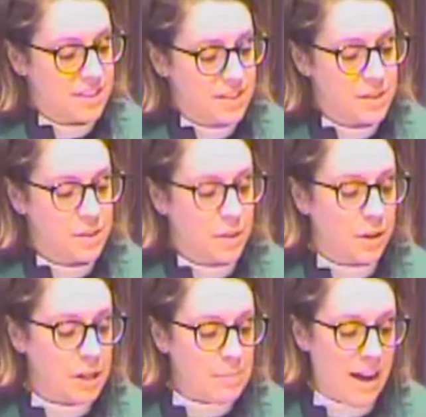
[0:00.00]

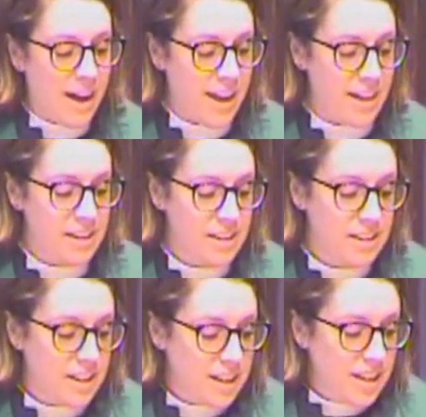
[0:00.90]
scurry by.
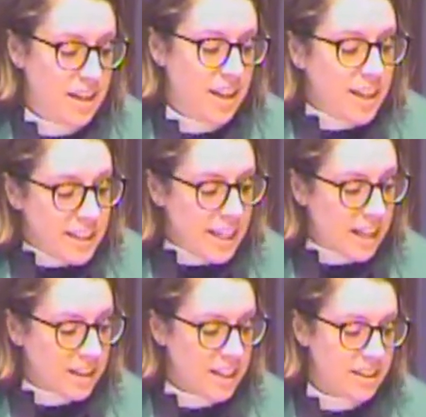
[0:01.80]

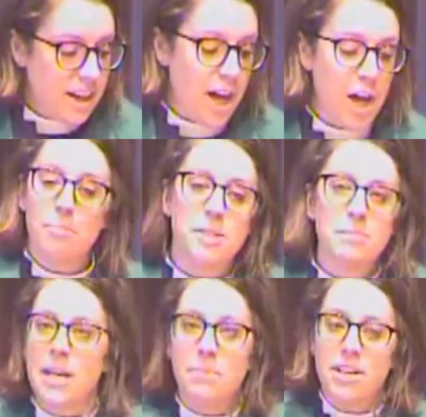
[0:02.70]
Yelling comes,
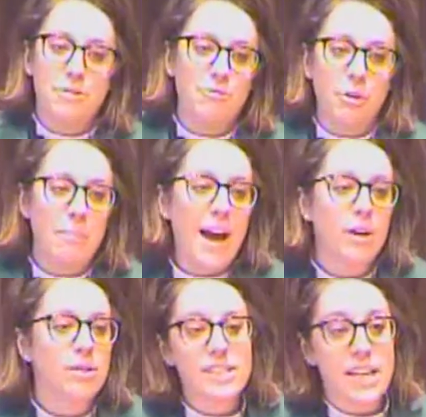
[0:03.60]
maybe from
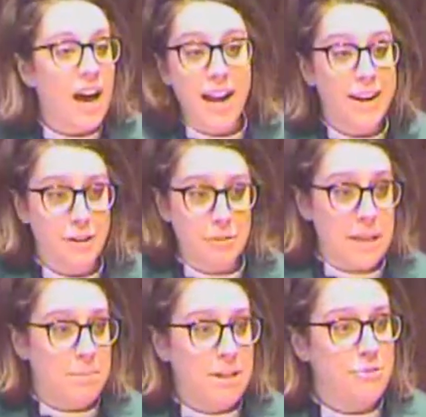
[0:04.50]
outside or
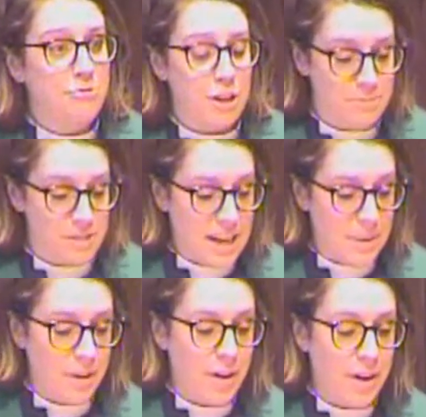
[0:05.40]
maybe from
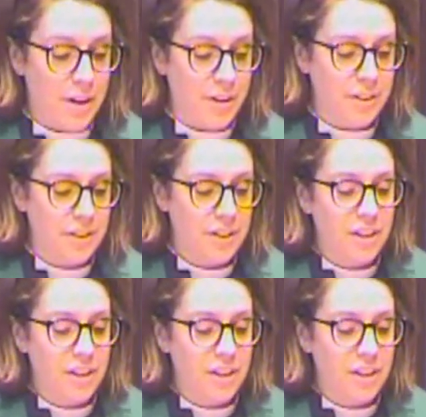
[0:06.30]
down the hall,